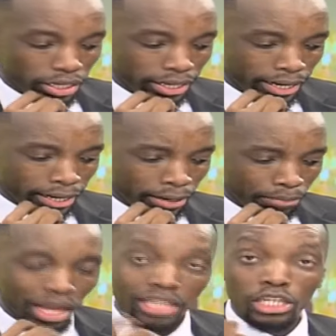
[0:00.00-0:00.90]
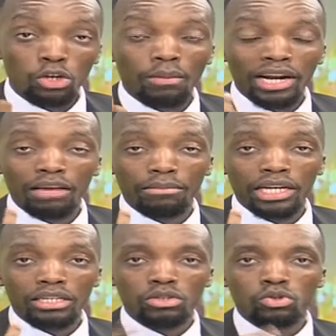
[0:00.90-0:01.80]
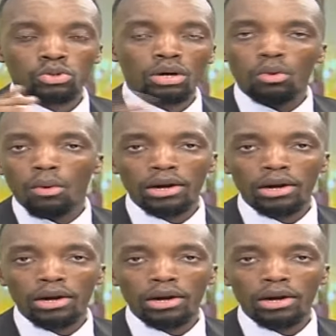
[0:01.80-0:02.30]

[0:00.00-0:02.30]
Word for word: Yeah, a gentleman I met tukiwa kwa